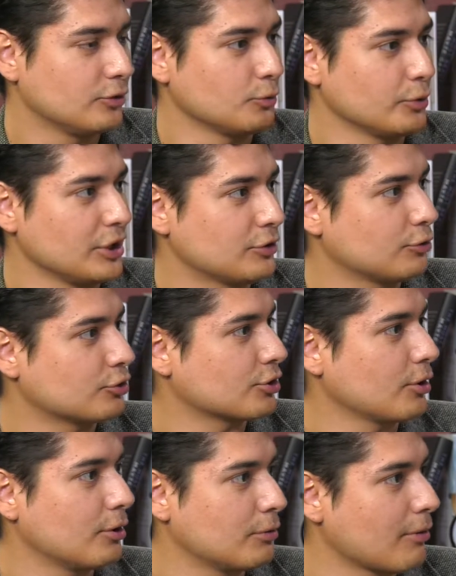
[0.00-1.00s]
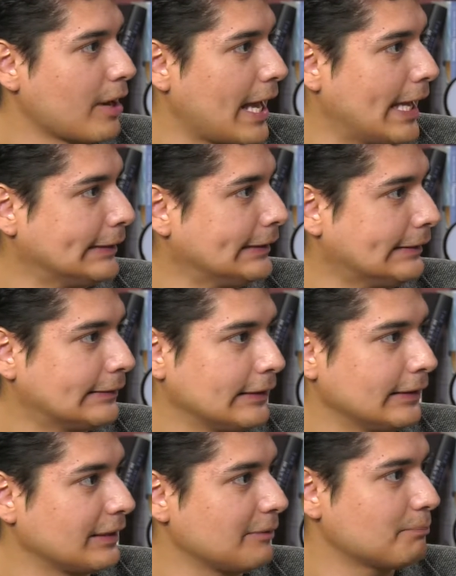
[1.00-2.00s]
Do we need to show
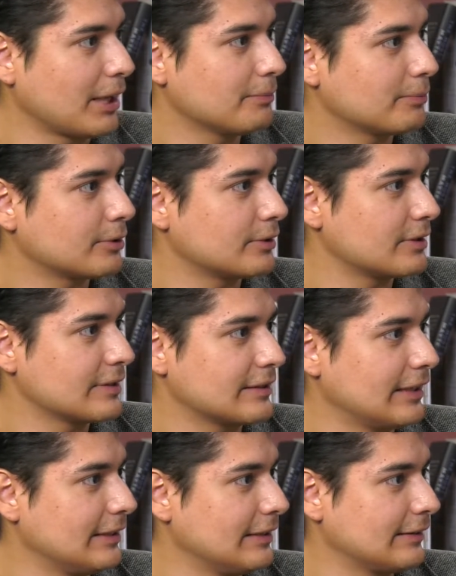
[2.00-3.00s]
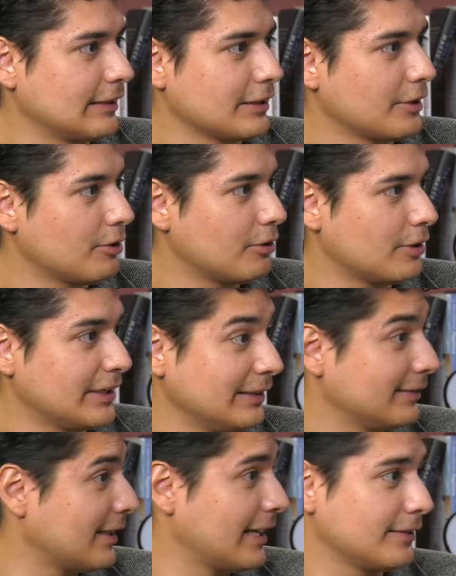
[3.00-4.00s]
anything, any papers, anything at all,
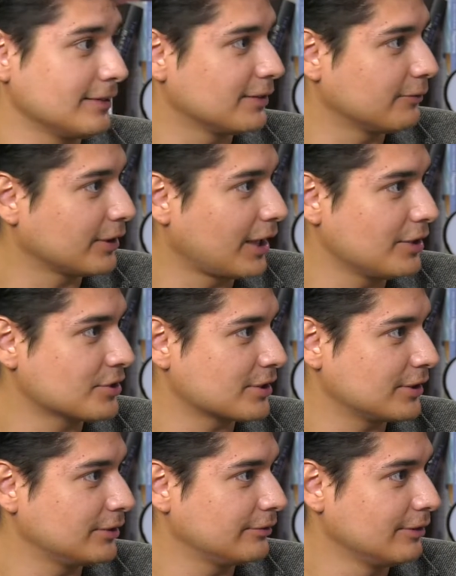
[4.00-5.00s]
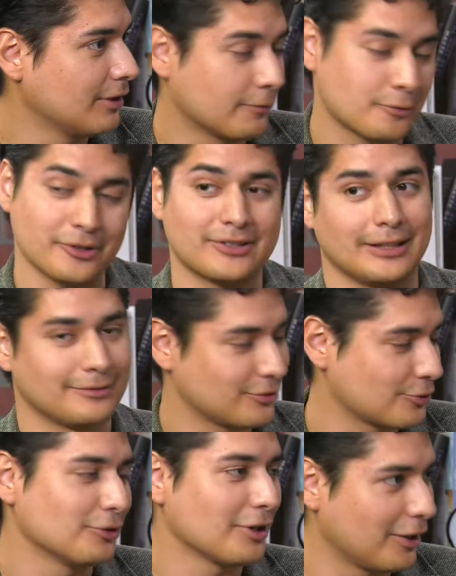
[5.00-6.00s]
an identification? Of course, they
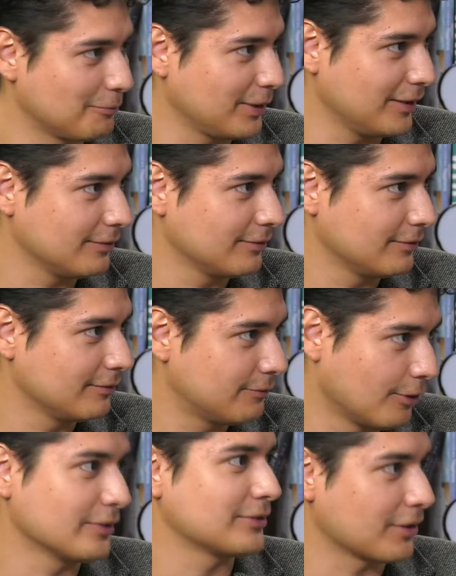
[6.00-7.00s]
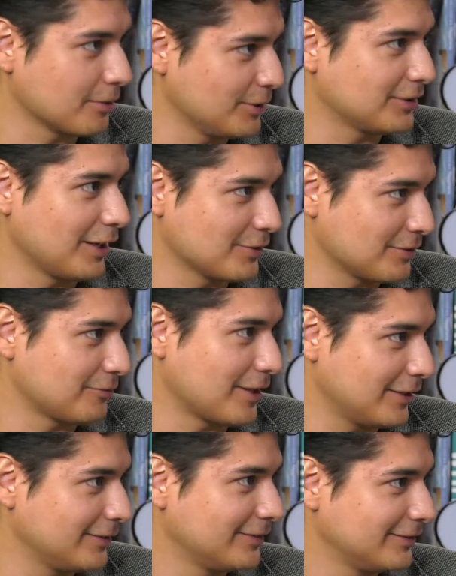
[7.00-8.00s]
should not be false documentation, right?